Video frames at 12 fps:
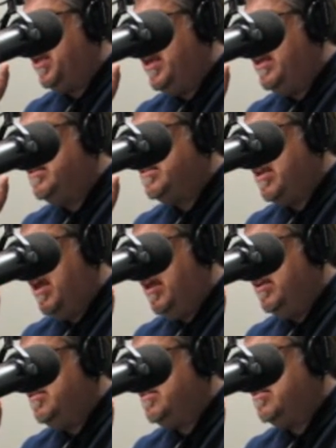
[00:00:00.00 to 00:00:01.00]
he
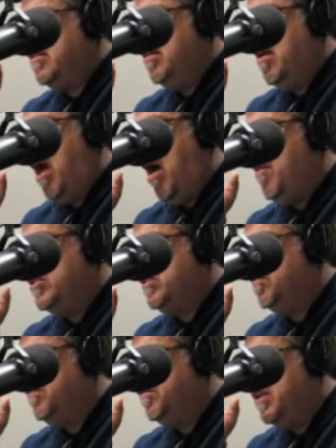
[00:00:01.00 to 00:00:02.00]
says, how much of
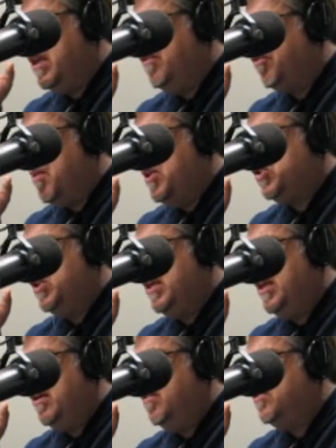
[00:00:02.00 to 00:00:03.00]
the information he
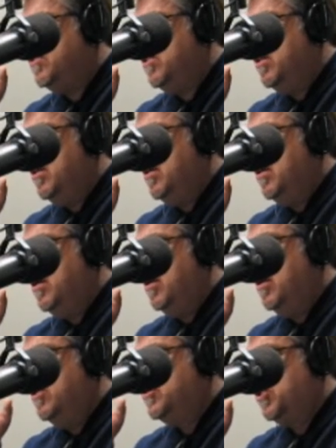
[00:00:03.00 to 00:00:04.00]
gives,
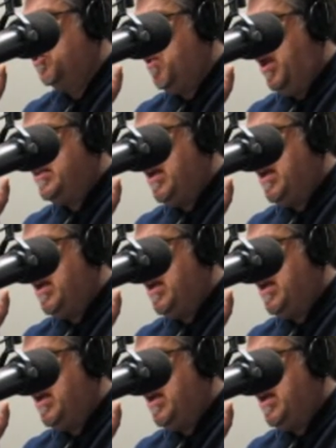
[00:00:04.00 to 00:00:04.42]
is correct?